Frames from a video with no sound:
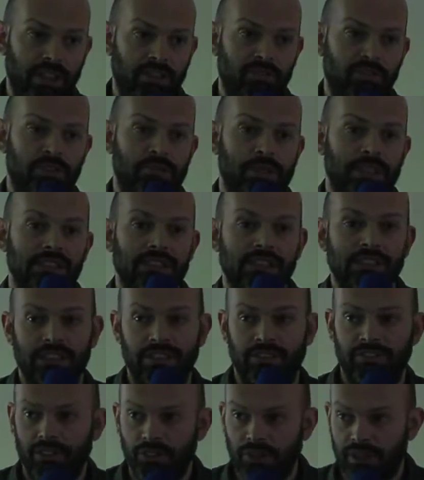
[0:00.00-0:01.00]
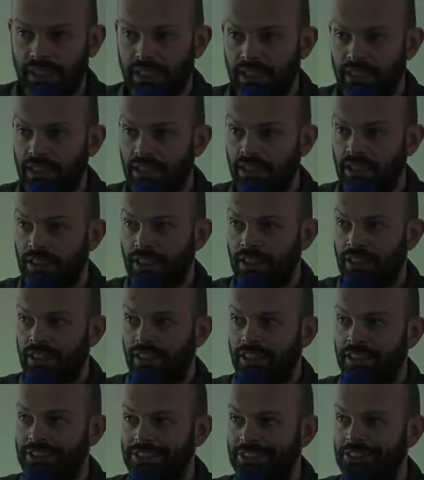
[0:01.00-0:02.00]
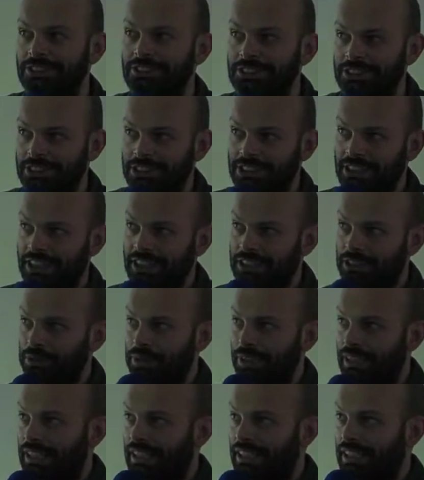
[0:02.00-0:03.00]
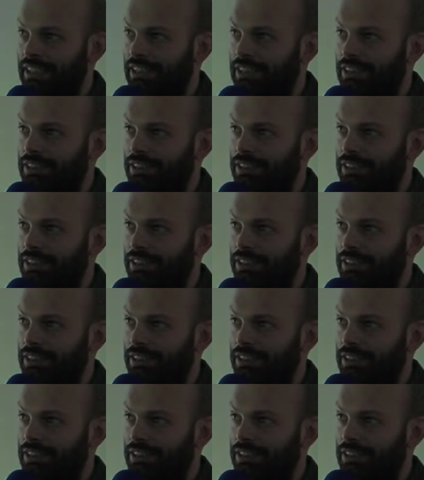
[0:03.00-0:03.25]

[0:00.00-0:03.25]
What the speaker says: Information's everywhere. And it's got to the stage where